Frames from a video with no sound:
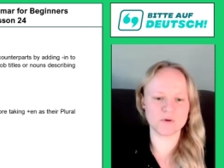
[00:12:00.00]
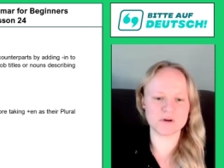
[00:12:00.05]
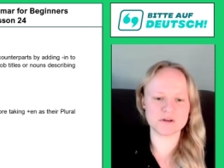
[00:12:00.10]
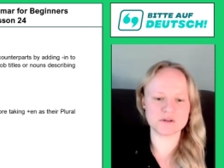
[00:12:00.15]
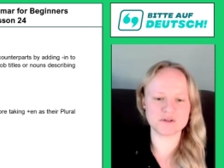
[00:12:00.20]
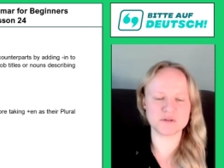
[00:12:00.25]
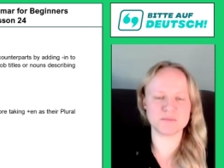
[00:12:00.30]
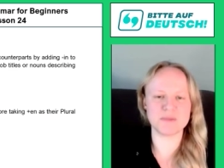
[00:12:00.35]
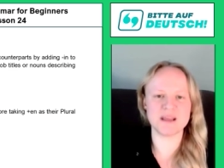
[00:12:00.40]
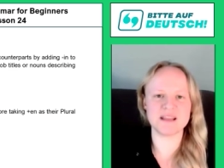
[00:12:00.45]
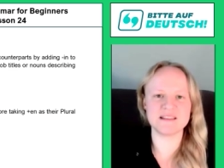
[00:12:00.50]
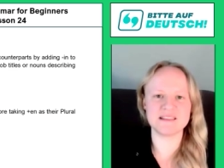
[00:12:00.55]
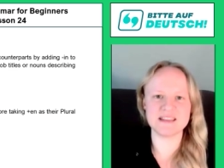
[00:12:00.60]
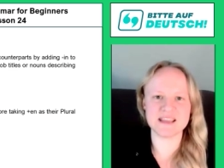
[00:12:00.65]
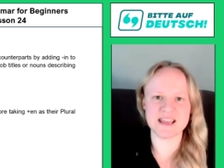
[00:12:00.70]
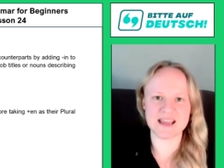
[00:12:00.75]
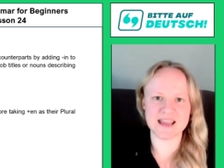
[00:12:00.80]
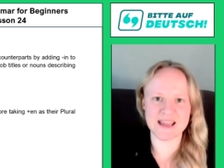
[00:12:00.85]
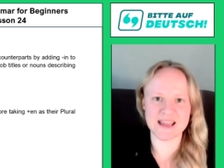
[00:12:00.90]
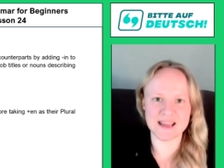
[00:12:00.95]
order to make
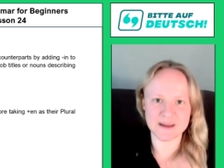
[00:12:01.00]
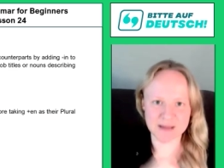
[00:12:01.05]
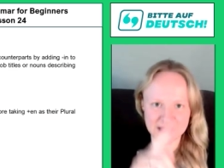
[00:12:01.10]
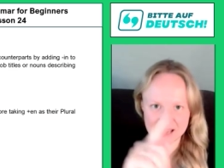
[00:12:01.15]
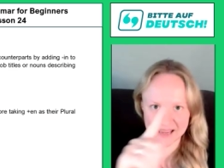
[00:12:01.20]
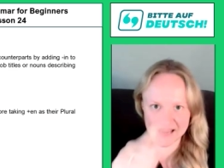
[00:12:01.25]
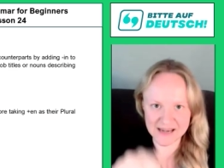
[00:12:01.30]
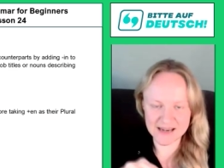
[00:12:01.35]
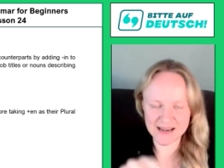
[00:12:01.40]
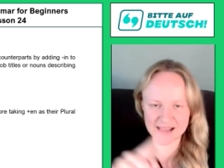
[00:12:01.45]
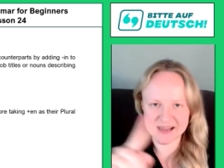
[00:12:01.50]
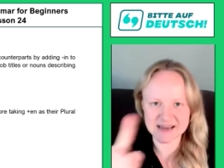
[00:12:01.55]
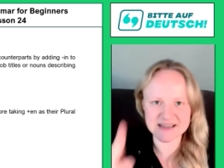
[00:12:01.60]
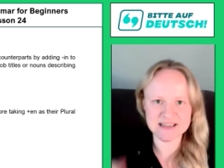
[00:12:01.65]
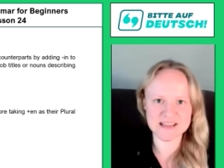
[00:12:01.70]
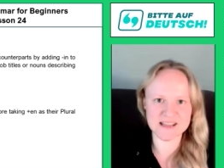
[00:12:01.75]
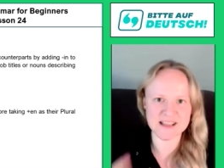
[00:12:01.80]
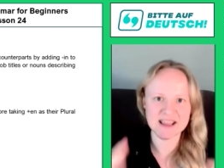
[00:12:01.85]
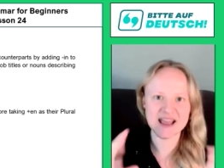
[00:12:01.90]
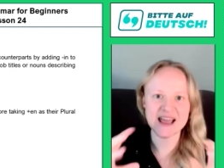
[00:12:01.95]
the n
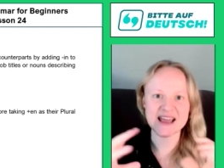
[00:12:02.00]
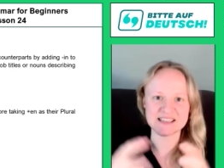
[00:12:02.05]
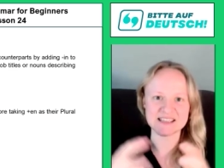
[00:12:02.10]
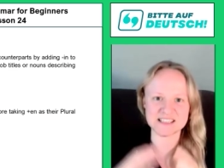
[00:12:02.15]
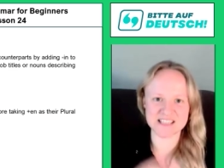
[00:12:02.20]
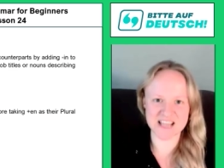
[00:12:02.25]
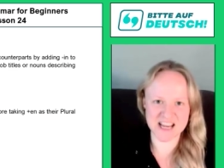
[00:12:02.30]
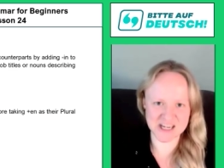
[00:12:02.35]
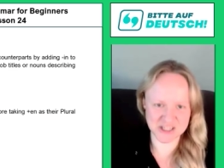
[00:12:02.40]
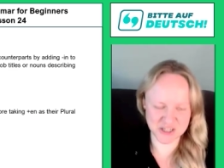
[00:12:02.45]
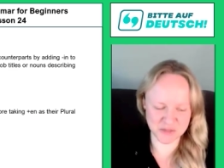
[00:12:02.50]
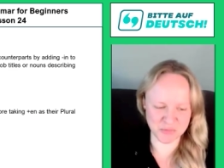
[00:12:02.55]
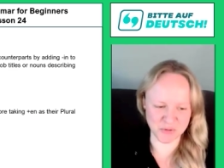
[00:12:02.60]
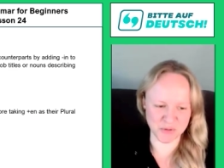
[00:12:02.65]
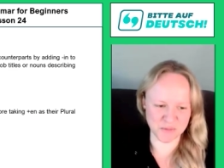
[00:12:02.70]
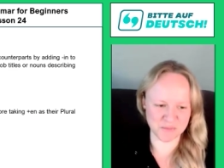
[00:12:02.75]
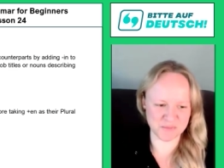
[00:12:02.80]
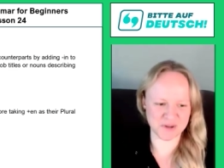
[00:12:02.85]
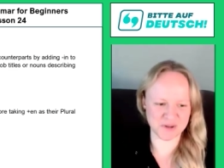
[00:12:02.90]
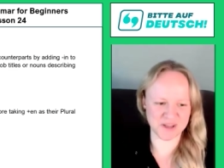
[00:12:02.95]
ending
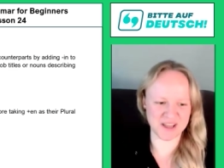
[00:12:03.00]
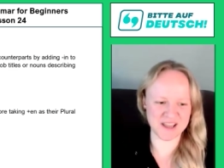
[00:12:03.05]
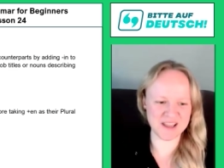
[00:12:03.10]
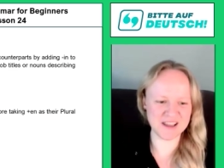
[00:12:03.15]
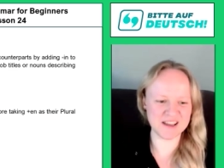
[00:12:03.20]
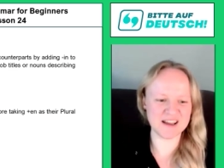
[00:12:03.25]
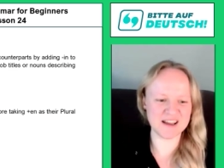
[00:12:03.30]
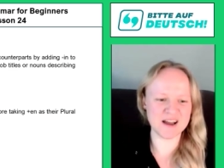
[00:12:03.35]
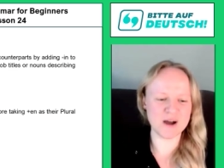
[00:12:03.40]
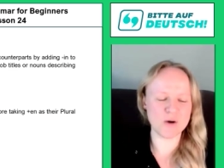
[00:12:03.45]
attachable, okay?